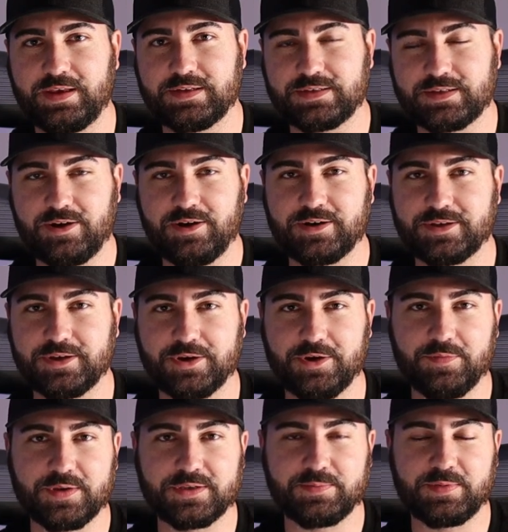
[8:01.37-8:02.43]
the stock
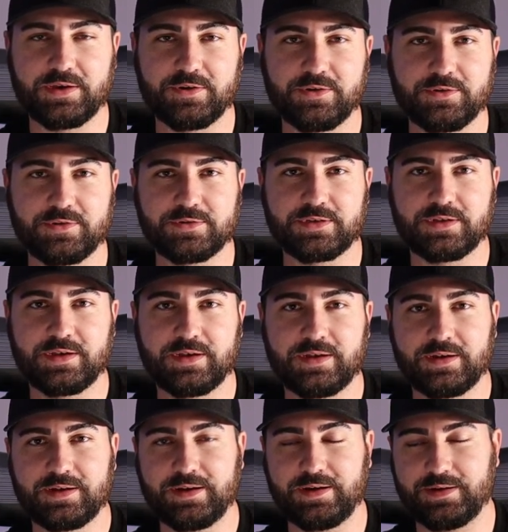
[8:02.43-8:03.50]
Tacoma speakers.
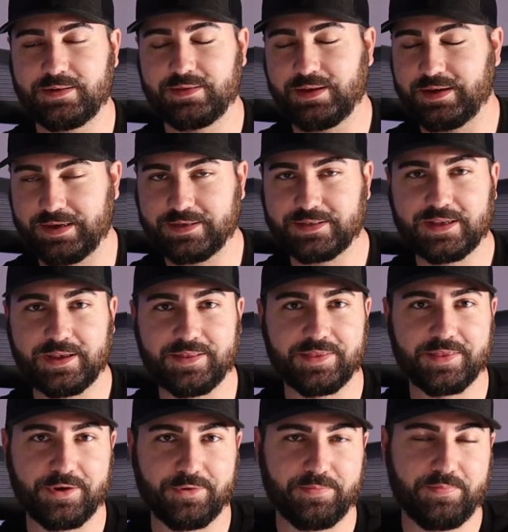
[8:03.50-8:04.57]
Uh, like I
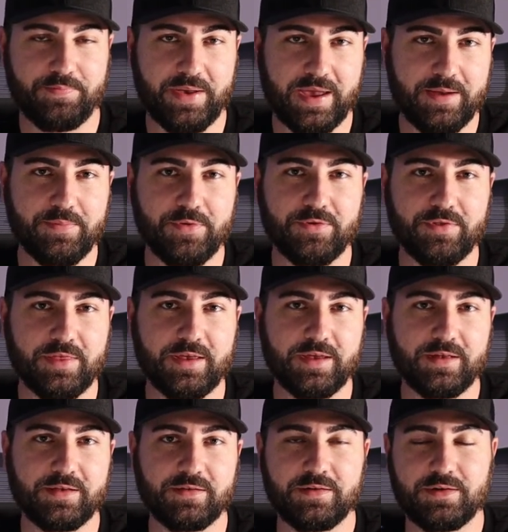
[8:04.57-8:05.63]
said, they're paper
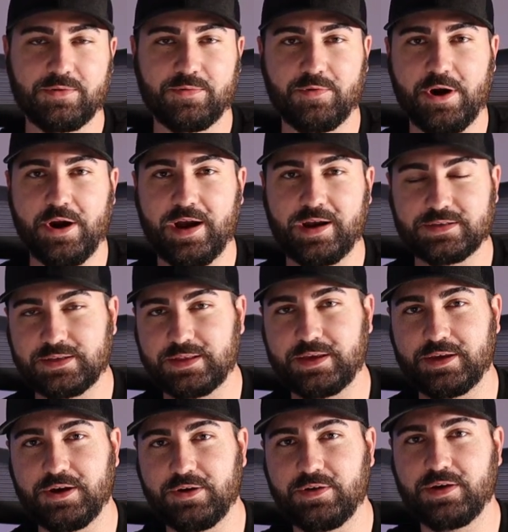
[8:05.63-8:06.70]
thin, whereas
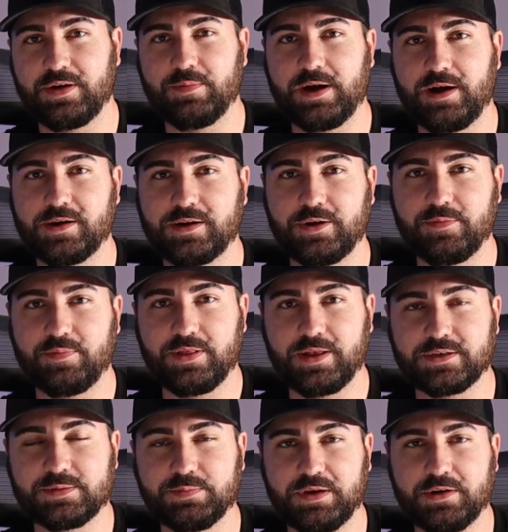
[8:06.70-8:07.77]
the OEM Audio
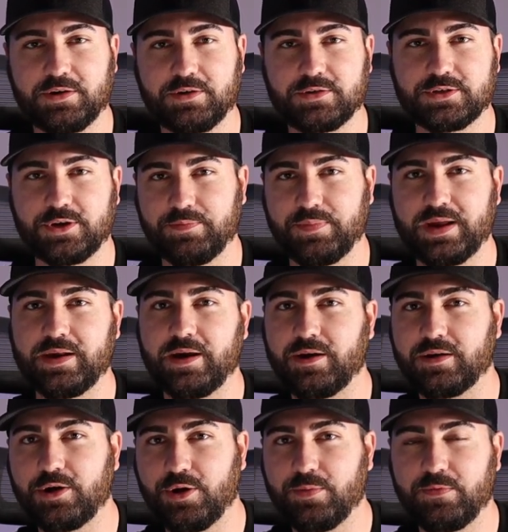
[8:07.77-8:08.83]
Plus speakers are made out
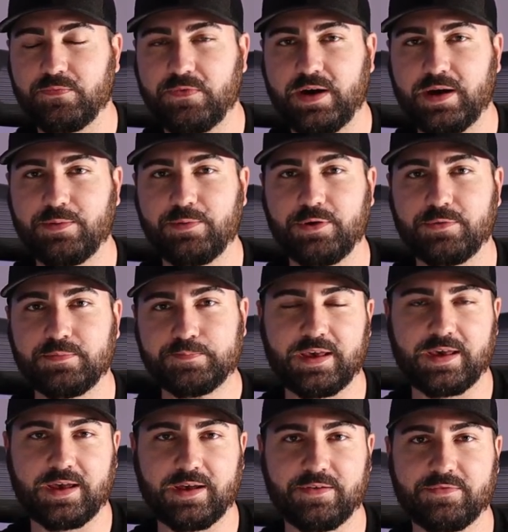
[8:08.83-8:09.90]
of carbon fiber.
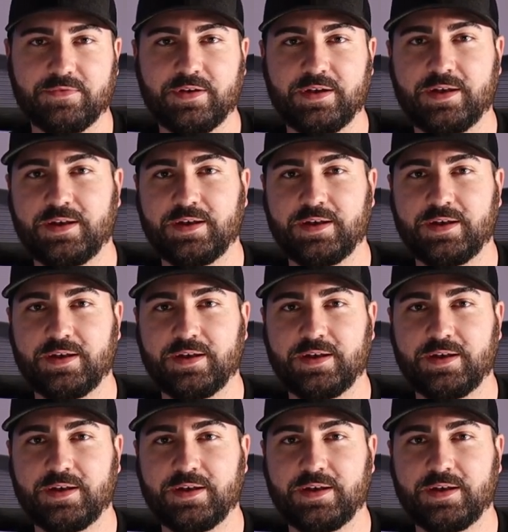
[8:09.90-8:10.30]
They have